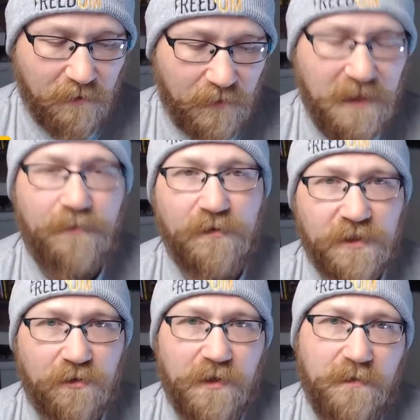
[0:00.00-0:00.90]
people
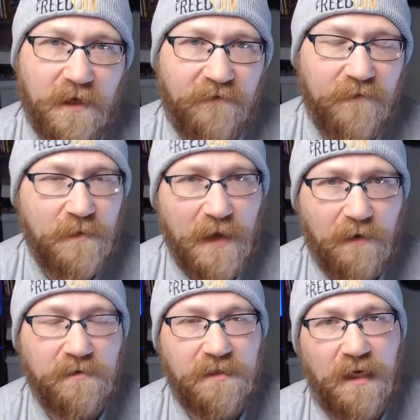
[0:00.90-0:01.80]
screaming from the
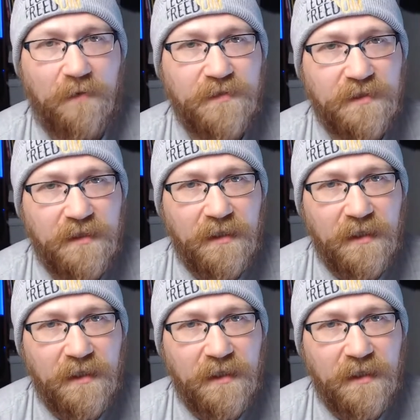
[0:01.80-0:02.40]
mountaintops.